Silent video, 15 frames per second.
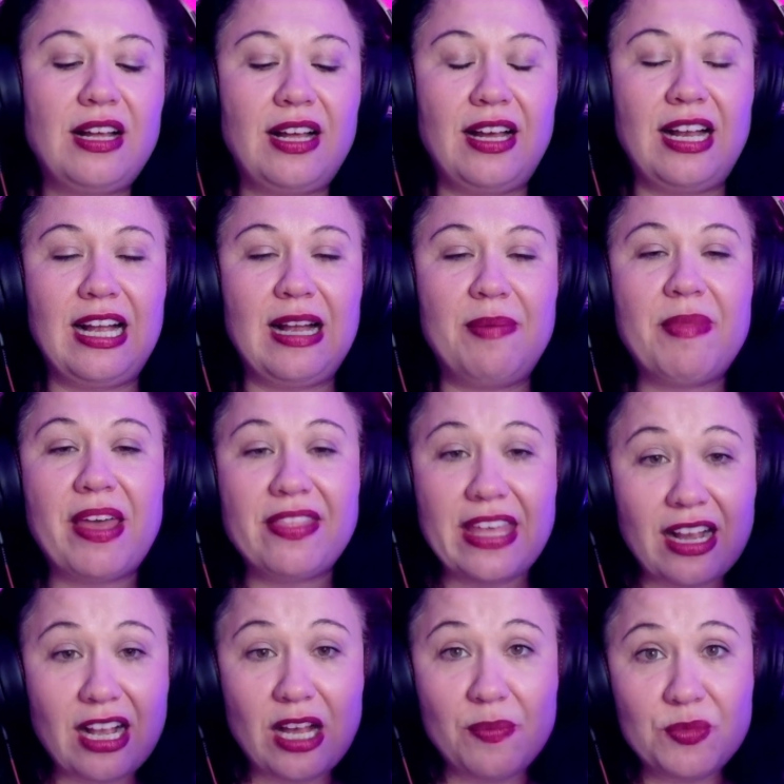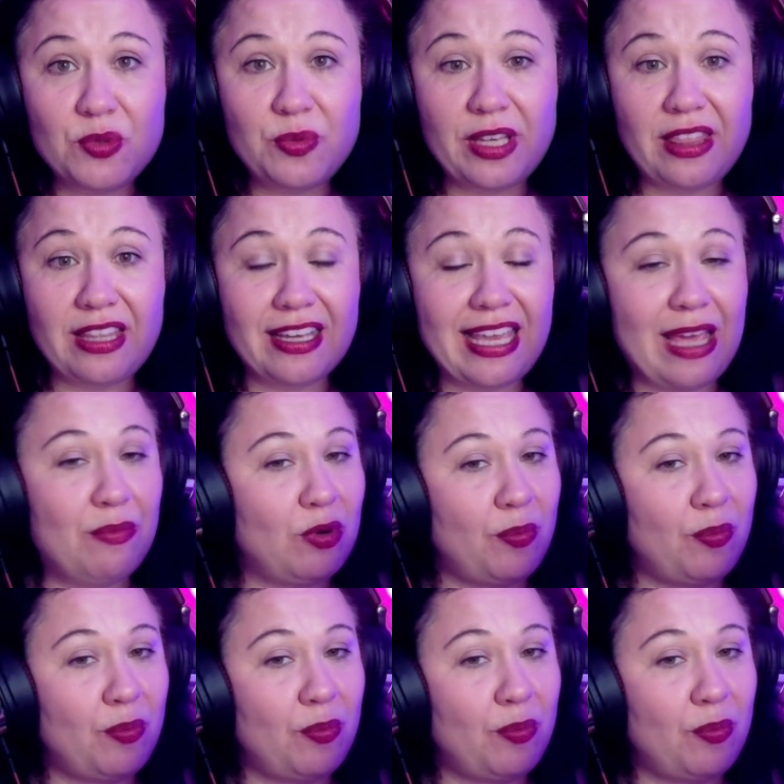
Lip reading: And that comes with, again,